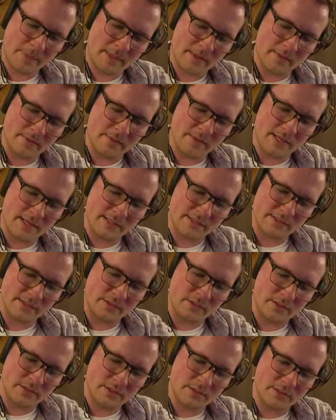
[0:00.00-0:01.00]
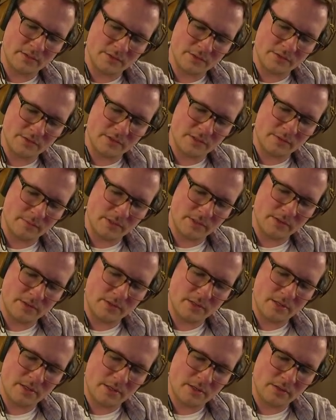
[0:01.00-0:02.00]
That's a good underside right
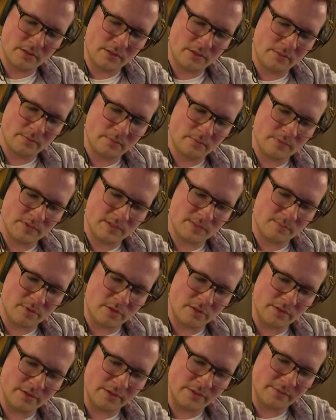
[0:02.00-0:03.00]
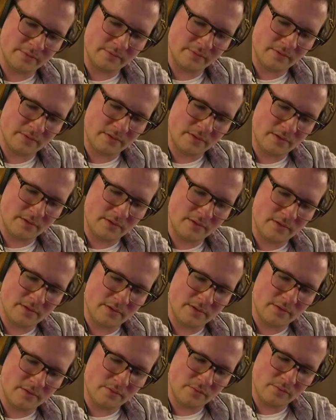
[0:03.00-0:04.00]
there. Oh, smaller.
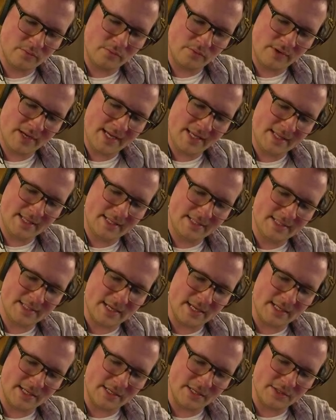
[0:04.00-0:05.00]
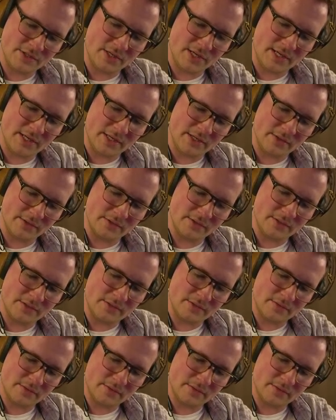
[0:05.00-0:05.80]
Really tiny shadows.